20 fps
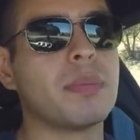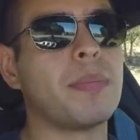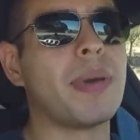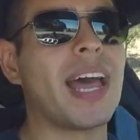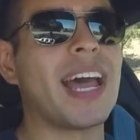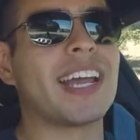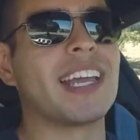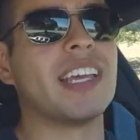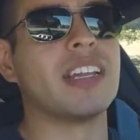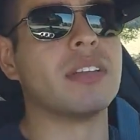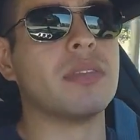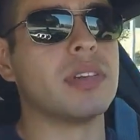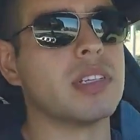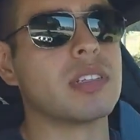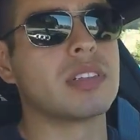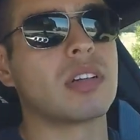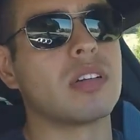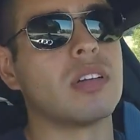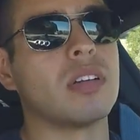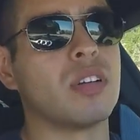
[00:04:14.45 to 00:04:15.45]
the back end of
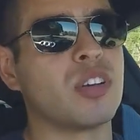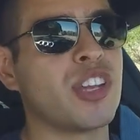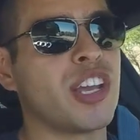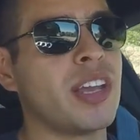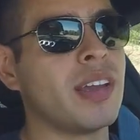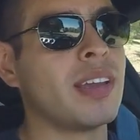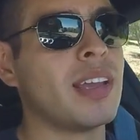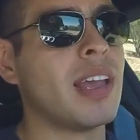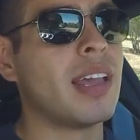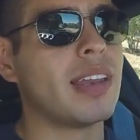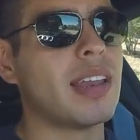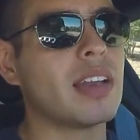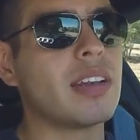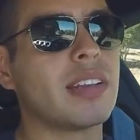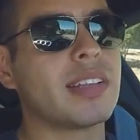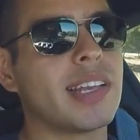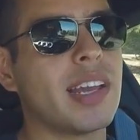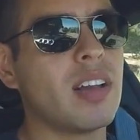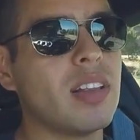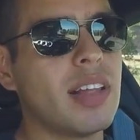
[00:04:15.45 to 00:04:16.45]
this car, okay? Now
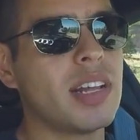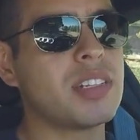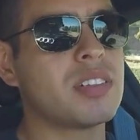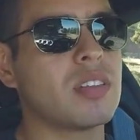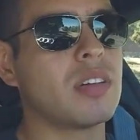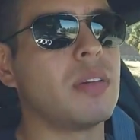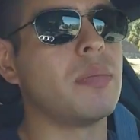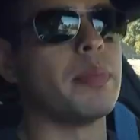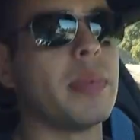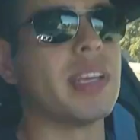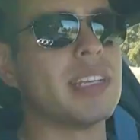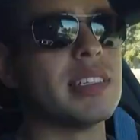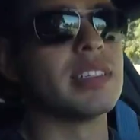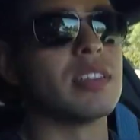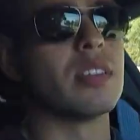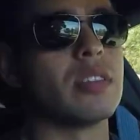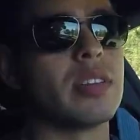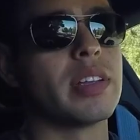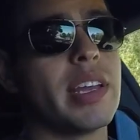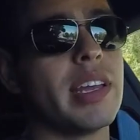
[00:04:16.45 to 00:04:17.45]
the taillights are
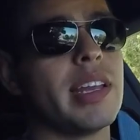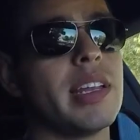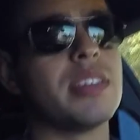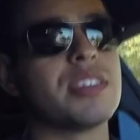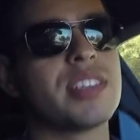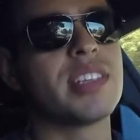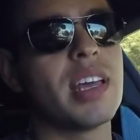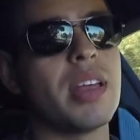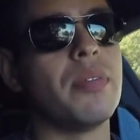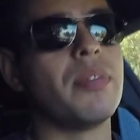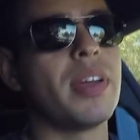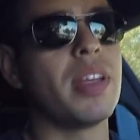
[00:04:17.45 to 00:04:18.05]
amazing, okay? They sit